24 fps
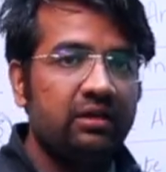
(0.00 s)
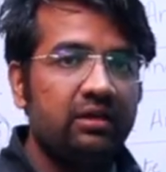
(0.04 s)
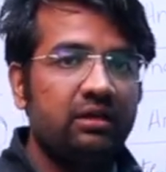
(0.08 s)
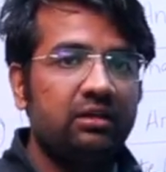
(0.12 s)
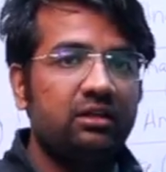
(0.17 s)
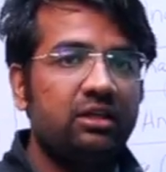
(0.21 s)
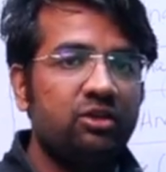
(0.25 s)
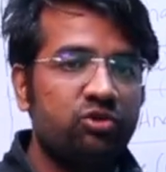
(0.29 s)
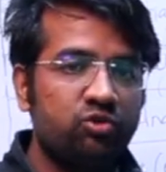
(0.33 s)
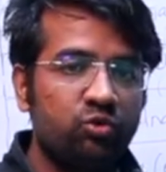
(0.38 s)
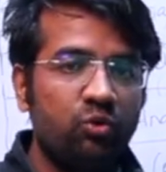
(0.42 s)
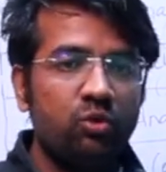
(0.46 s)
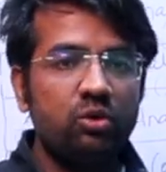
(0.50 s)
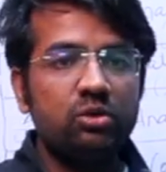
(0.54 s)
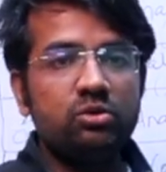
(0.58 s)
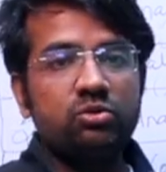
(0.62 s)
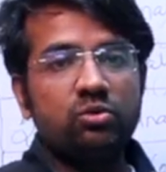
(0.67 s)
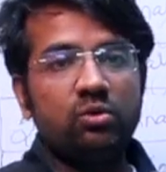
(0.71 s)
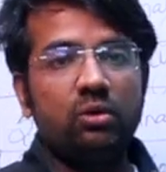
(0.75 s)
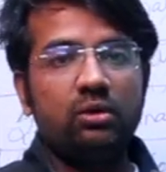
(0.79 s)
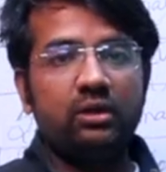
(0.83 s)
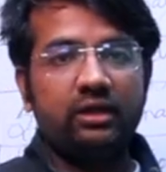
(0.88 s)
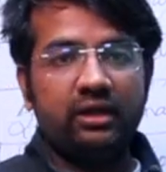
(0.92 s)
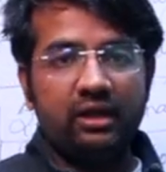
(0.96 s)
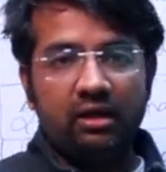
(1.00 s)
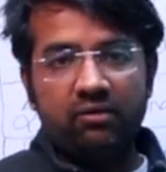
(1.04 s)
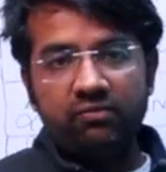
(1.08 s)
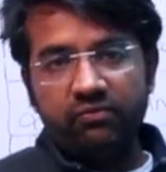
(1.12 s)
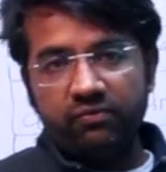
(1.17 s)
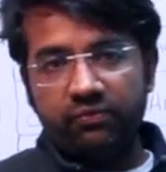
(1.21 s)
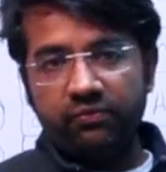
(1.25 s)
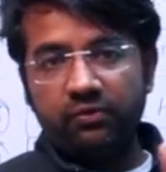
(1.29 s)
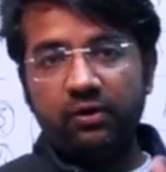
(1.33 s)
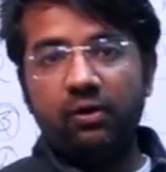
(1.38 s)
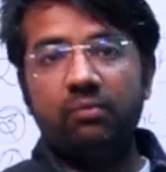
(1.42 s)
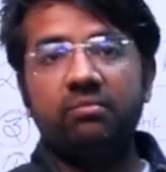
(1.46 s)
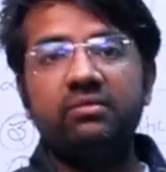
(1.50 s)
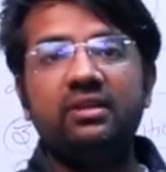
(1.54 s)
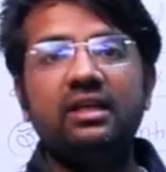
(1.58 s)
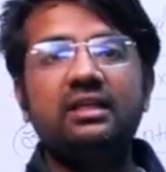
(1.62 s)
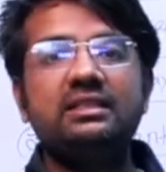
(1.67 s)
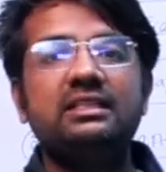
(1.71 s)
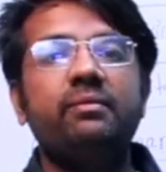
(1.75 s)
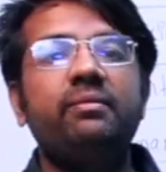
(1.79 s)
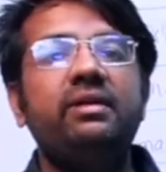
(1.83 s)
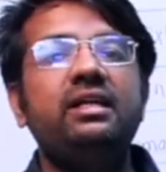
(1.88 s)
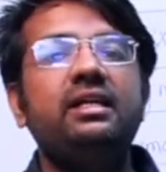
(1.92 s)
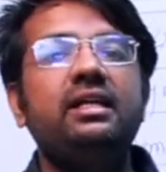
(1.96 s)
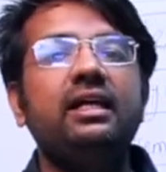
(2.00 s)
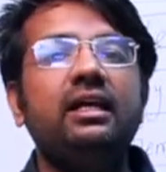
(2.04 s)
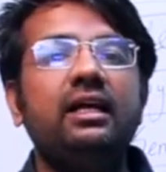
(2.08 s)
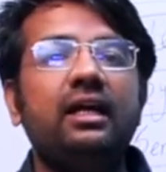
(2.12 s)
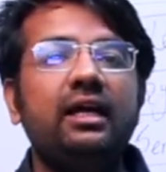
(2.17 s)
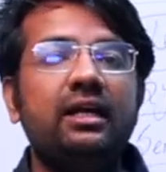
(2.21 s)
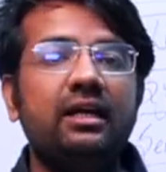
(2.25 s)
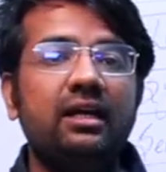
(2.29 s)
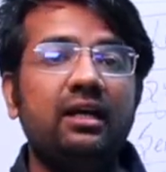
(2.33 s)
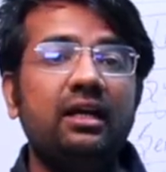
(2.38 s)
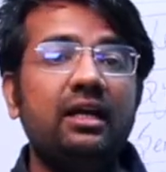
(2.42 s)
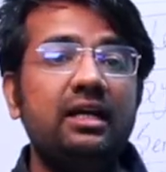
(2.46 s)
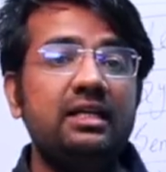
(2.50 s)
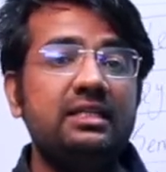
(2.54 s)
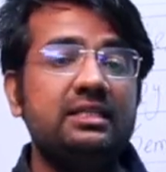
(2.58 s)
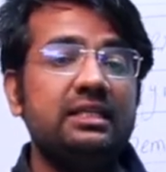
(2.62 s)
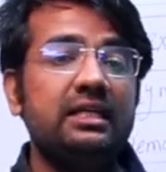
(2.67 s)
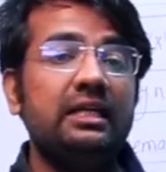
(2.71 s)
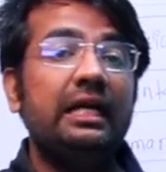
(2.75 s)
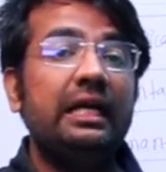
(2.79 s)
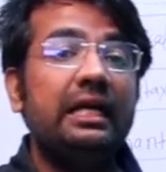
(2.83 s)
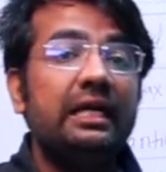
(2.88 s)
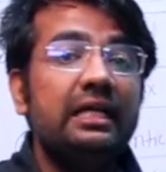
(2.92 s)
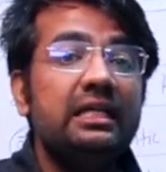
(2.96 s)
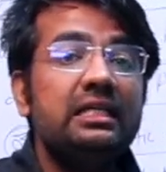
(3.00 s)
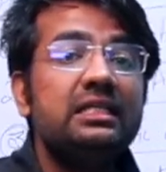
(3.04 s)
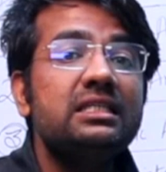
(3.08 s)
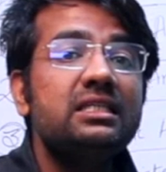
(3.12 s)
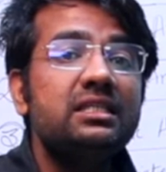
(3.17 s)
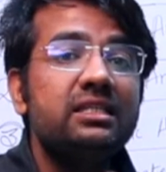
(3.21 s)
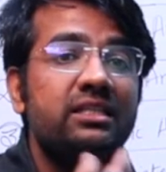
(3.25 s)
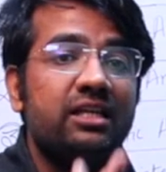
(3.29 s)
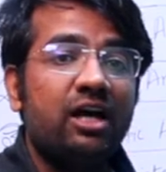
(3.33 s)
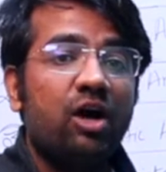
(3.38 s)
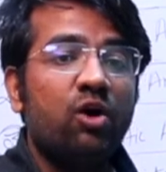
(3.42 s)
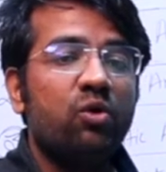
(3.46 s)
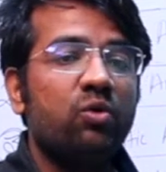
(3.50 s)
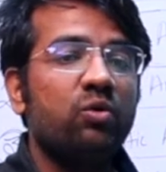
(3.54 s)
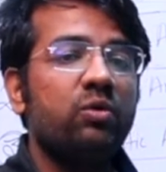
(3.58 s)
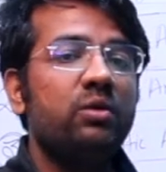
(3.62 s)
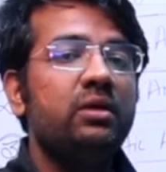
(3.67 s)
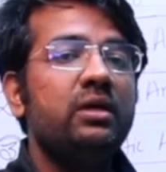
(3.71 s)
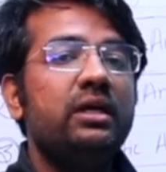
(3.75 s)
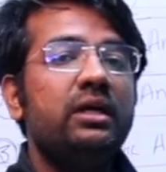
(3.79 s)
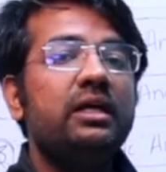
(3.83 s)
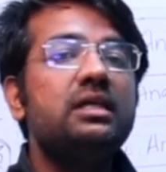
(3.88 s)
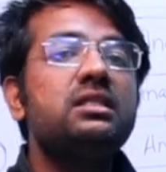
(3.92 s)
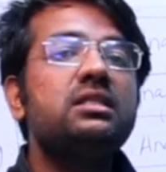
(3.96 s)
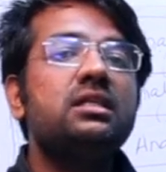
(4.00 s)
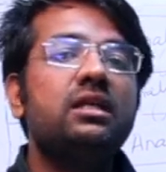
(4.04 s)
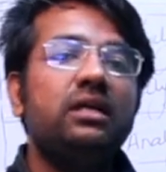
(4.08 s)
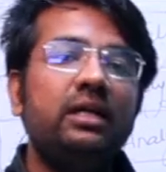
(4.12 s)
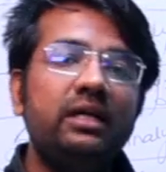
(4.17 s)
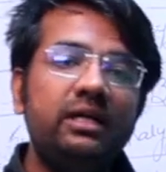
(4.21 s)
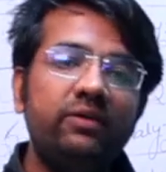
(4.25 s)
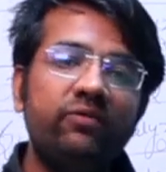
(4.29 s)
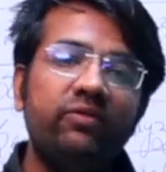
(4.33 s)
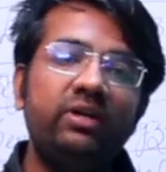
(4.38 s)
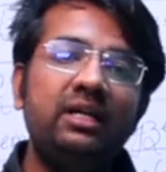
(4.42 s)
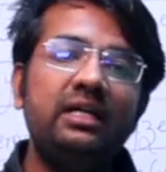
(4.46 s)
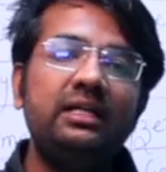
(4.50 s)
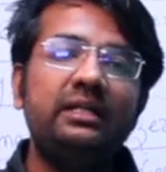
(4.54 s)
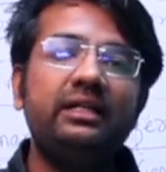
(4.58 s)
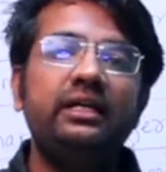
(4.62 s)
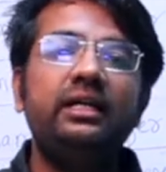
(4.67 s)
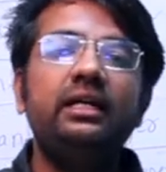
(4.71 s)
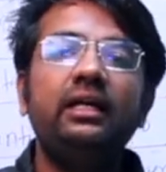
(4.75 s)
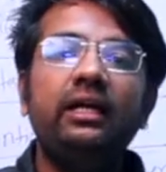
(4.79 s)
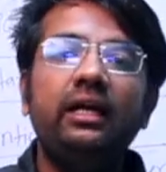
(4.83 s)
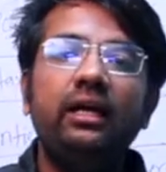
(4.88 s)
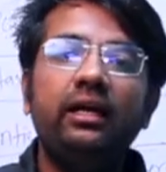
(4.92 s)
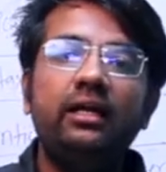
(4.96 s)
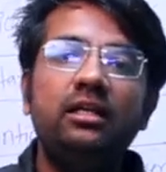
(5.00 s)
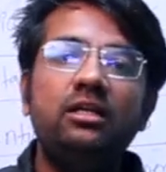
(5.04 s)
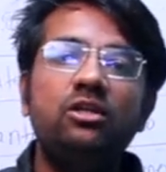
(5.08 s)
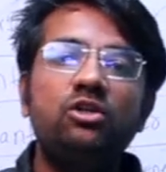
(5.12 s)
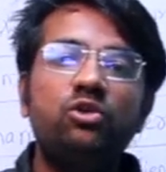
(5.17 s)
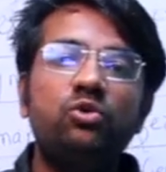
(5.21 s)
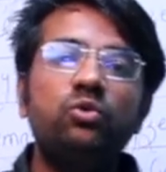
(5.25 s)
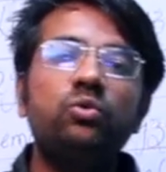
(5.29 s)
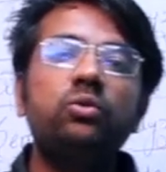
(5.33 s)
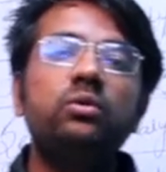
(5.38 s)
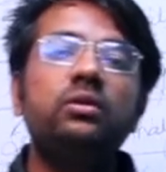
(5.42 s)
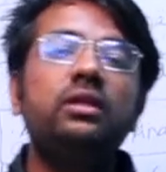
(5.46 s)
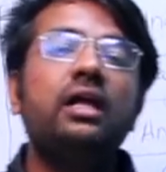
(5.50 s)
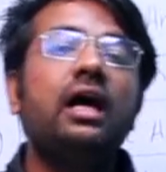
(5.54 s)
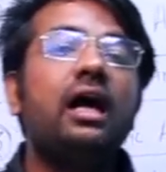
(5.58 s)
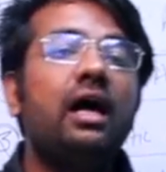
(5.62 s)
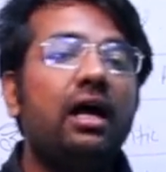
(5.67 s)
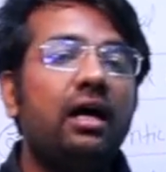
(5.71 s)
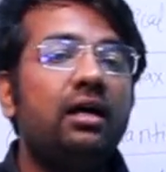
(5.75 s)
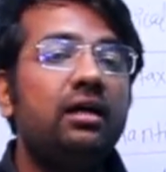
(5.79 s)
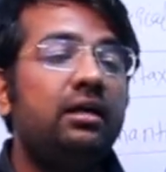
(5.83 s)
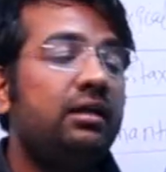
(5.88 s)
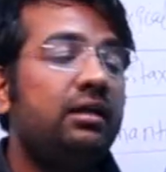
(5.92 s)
The source code comes from the semantic analyzer is converted into the